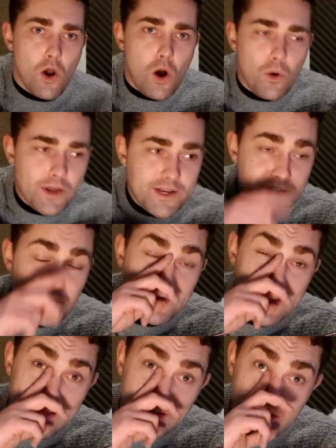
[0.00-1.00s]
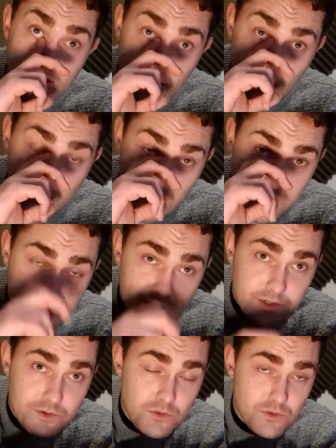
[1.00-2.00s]
Okay, so then on
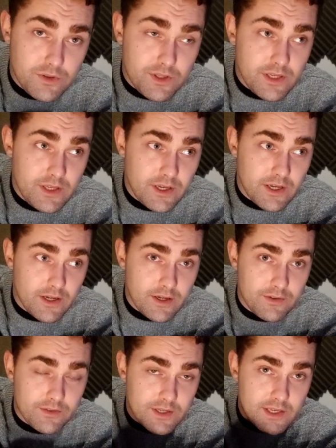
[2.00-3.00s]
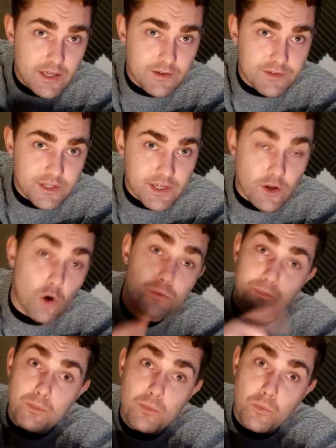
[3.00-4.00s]
to the key of C.
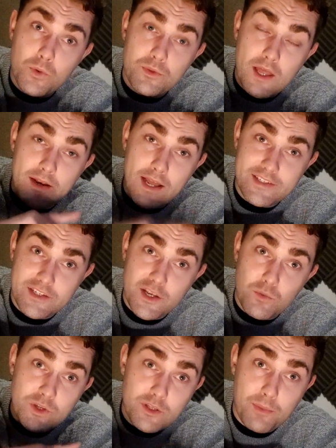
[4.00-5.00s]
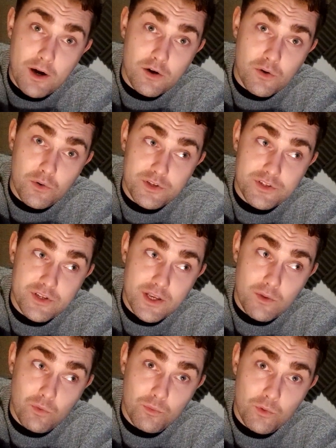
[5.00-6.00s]
And as I said, with the bar chords,
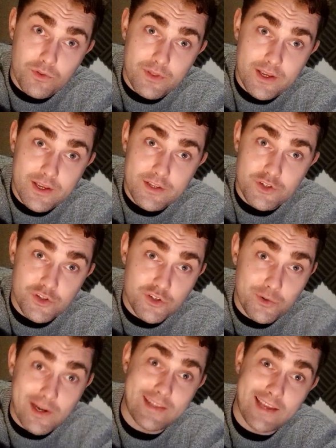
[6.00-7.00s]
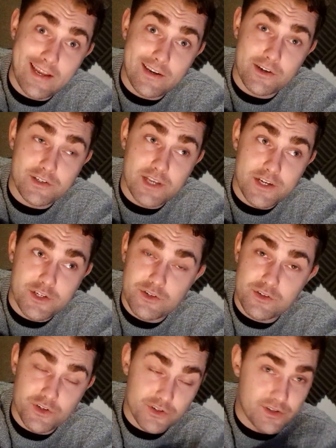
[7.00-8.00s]
one more thing is just do it at the end of your
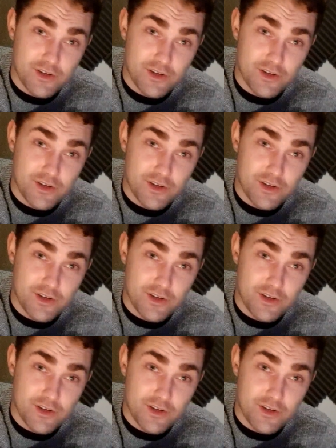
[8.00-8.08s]
session. Just